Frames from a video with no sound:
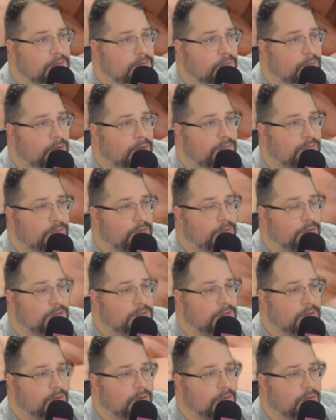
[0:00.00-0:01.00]
One of you has
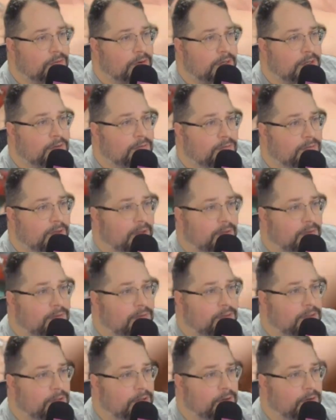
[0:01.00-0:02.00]
already found
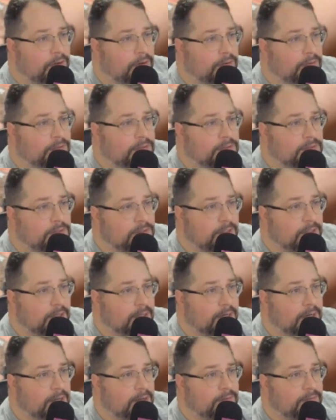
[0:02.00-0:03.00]
the year on this thing,
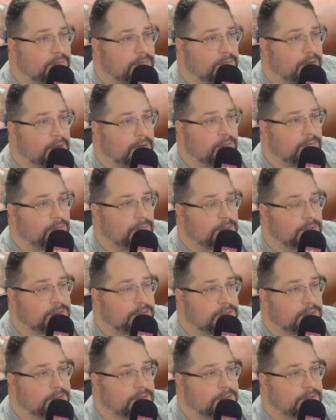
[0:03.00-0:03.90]
and I've missed it.